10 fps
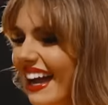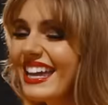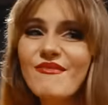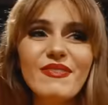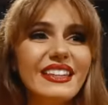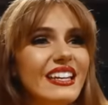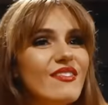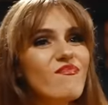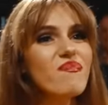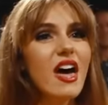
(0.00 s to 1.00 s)
I can't
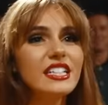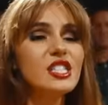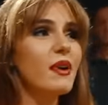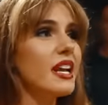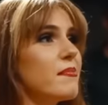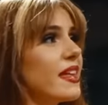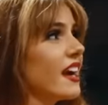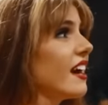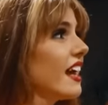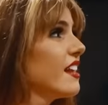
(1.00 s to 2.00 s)
believe I just went up
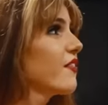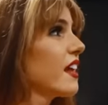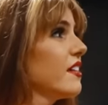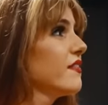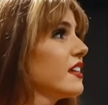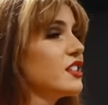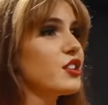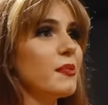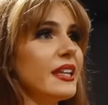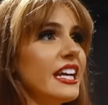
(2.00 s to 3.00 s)
there in front of
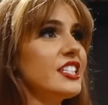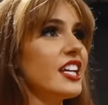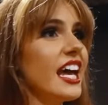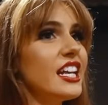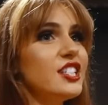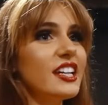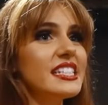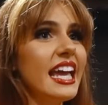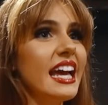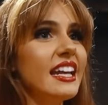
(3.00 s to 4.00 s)
Triple H and shook
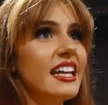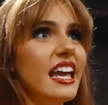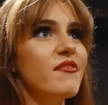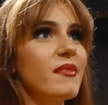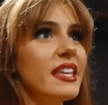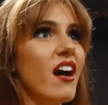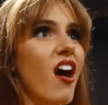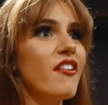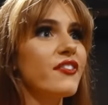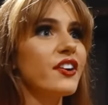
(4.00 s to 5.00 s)
his hand. He gave me the
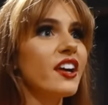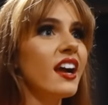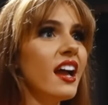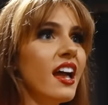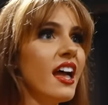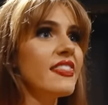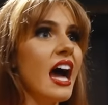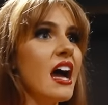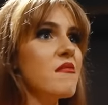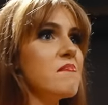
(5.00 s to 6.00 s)
offer
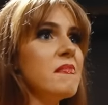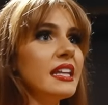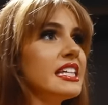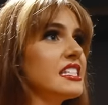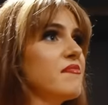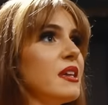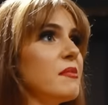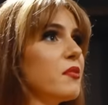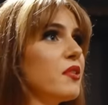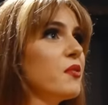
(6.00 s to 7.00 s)
that millions of
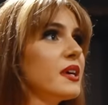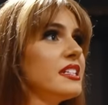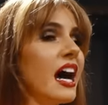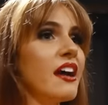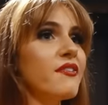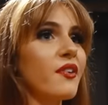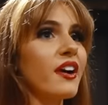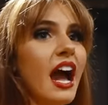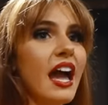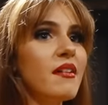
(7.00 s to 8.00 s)
people would die
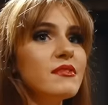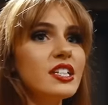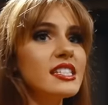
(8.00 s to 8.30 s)
for. I